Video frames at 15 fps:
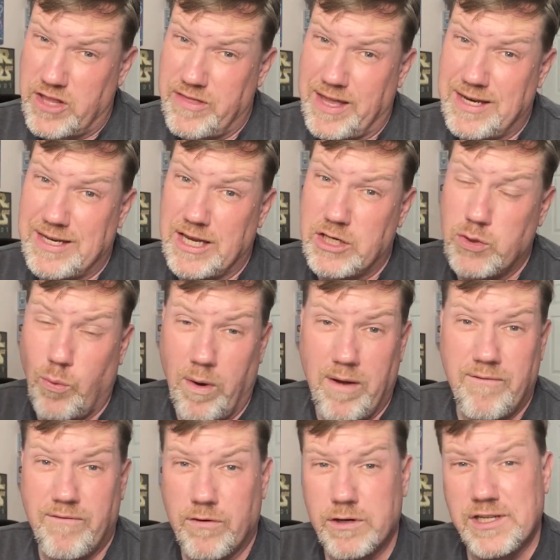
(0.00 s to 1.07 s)
they did
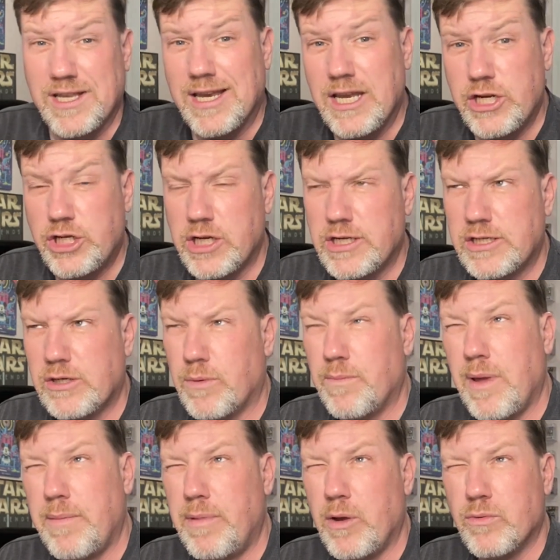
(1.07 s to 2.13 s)
12 first editions, or
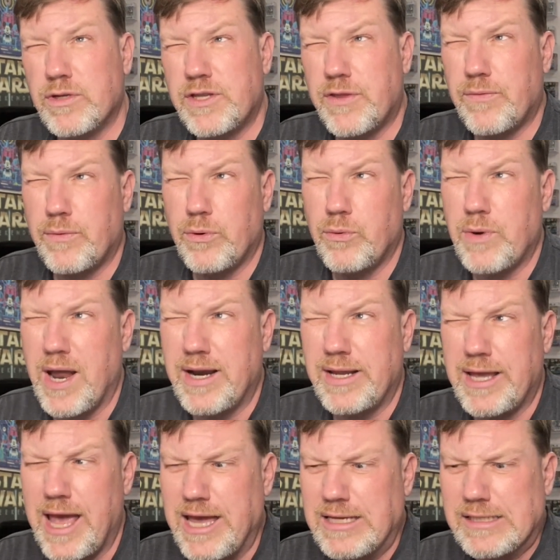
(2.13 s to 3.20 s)
maybe it was through
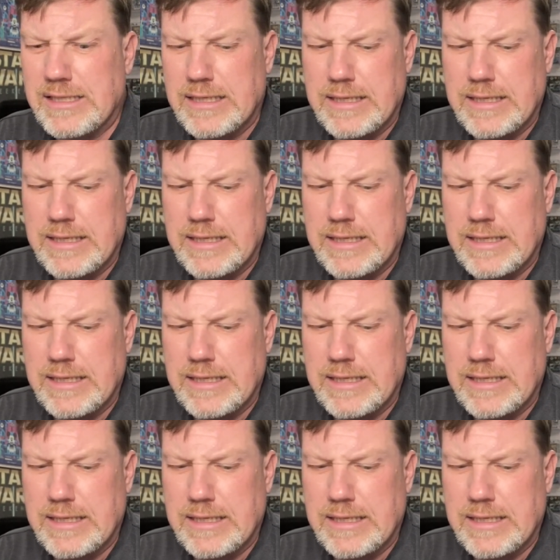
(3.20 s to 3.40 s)
98.